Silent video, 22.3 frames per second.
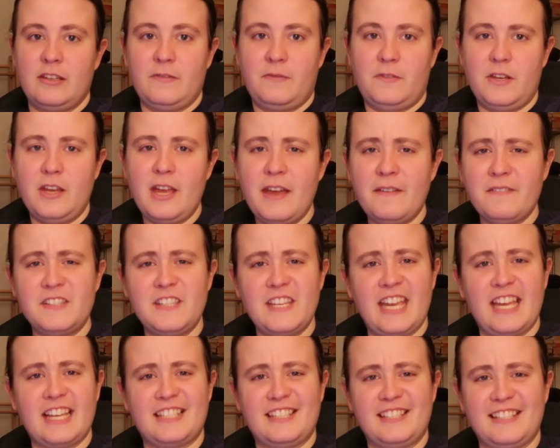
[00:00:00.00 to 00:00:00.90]
If you have
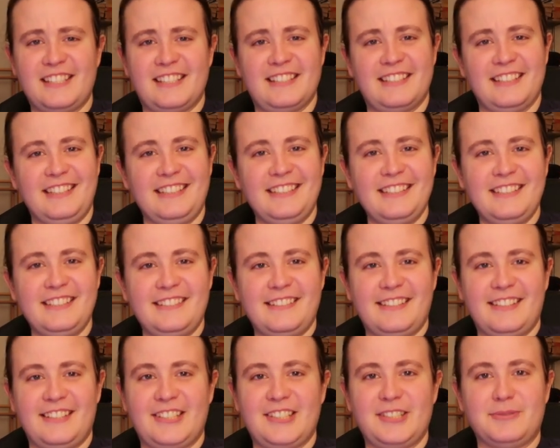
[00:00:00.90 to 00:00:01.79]
to actually seen
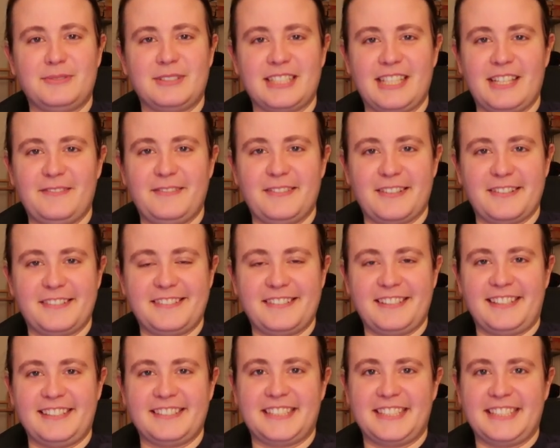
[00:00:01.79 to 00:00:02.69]
it and you want to give your
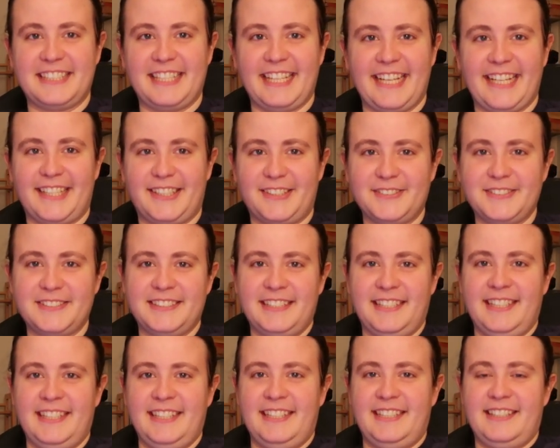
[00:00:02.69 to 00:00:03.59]
thoughts down
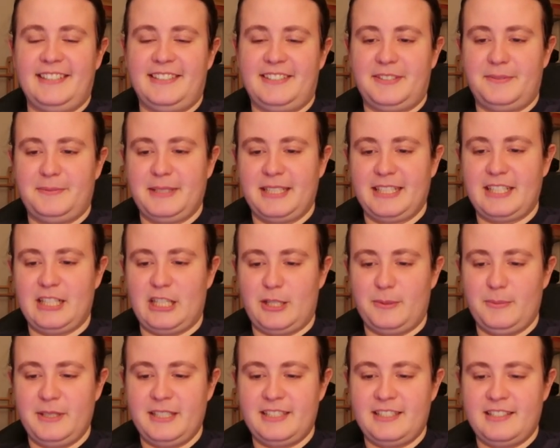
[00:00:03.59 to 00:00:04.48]
in the
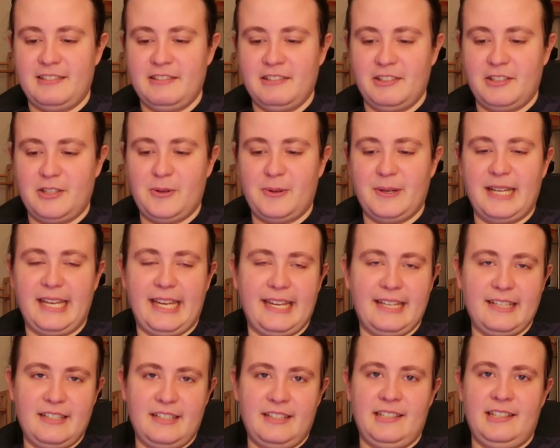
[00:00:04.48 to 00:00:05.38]
comments, go
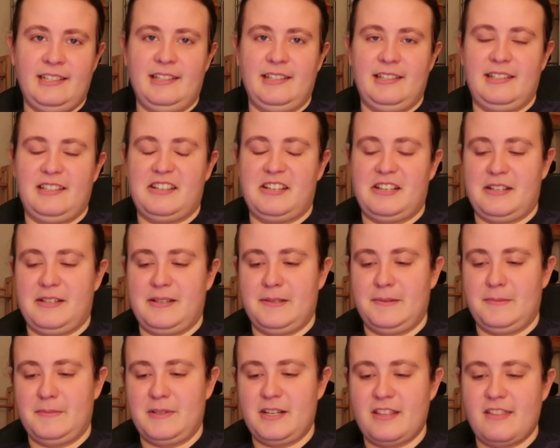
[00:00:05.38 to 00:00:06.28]
ahead.
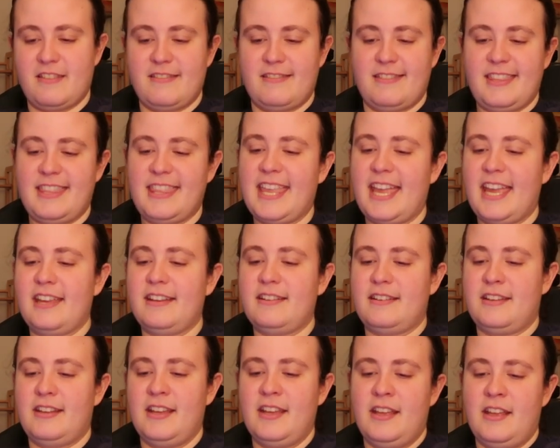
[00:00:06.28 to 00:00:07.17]
Other than
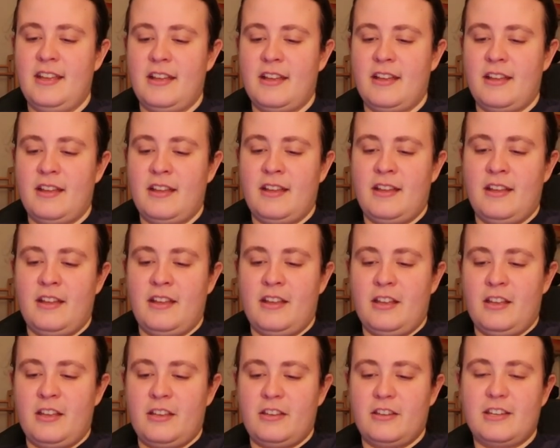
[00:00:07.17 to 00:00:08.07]
that,
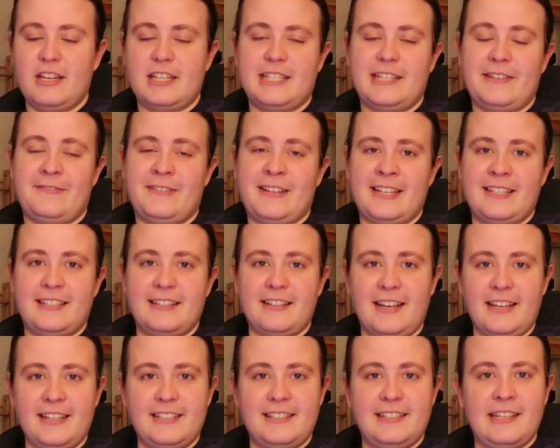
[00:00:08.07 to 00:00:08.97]
you guys have a nice
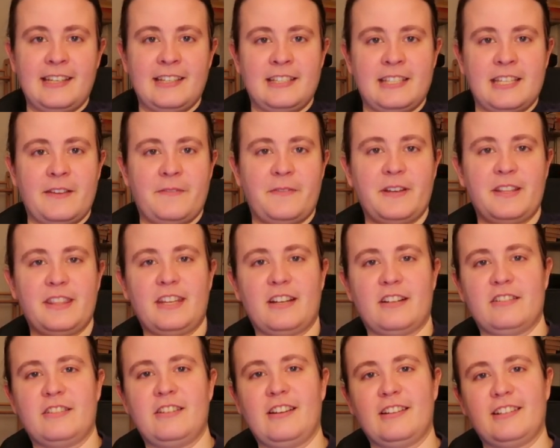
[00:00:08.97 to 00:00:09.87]
night. Stay safe out
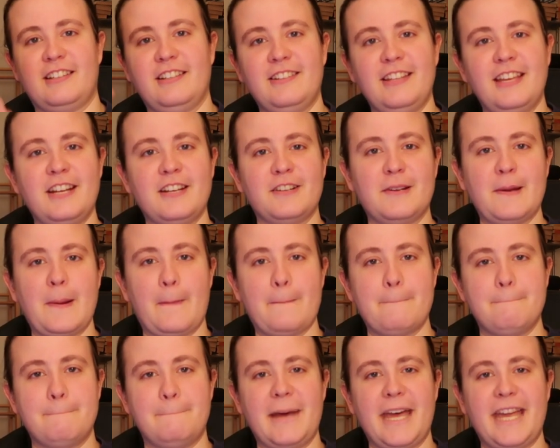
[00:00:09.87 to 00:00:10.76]
there. Talk to you later.
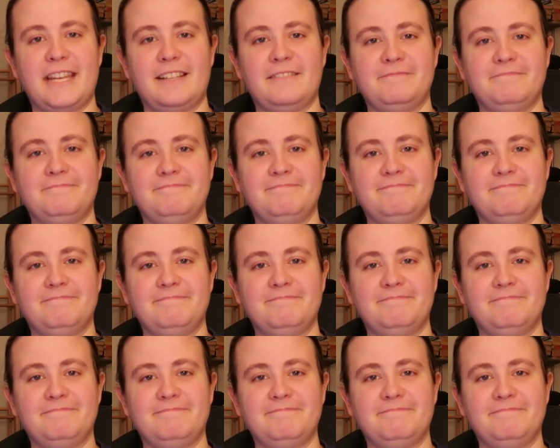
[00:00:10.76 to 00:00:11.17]
Bye.